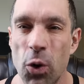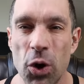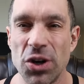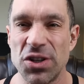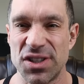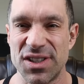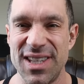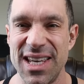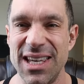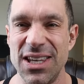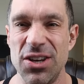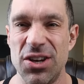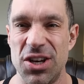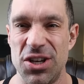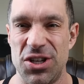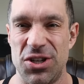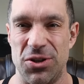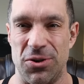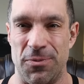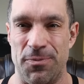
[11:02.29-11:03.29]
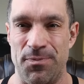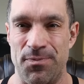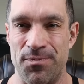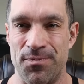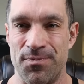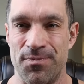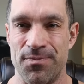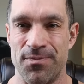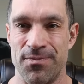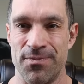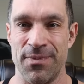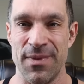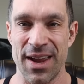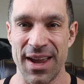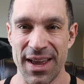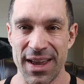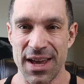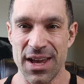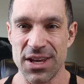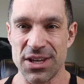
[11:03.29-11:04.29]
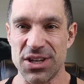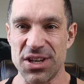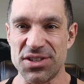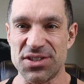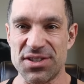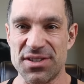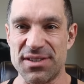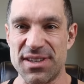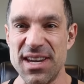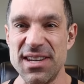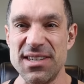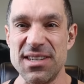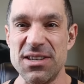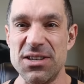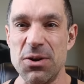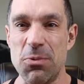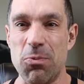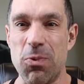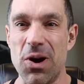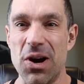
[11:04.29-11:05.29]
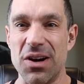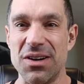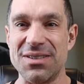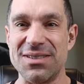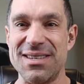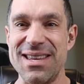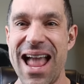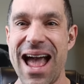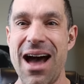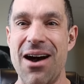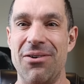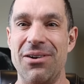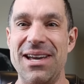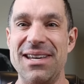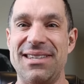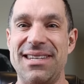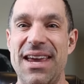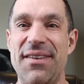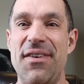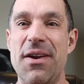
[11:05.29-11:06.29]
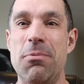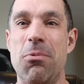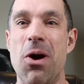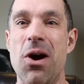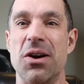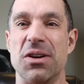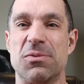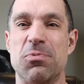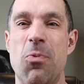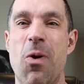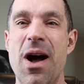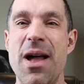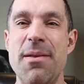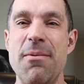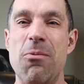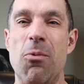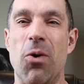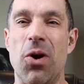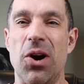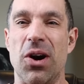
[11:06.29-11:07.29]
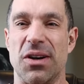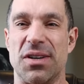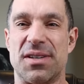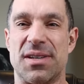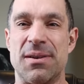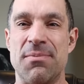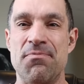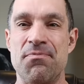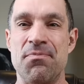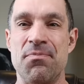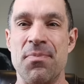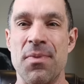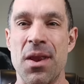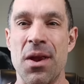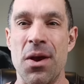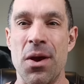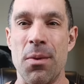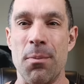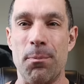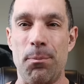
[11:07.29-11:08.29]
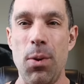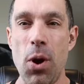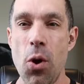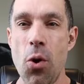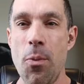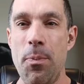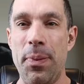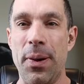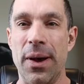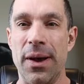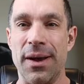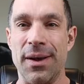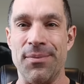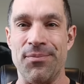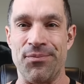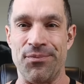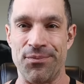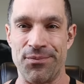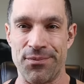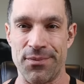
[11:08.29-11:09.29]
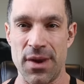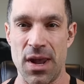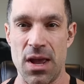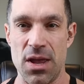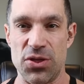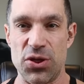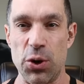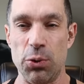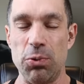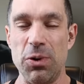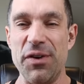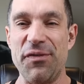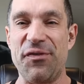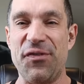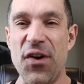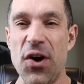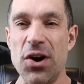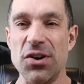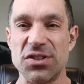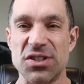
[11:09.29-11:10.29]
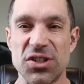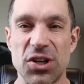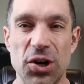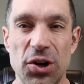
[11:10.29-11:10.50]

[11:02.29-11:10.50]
worst thing you could do. You, this is the worst. Now, it's even worse. One worse. Bloop. The reverse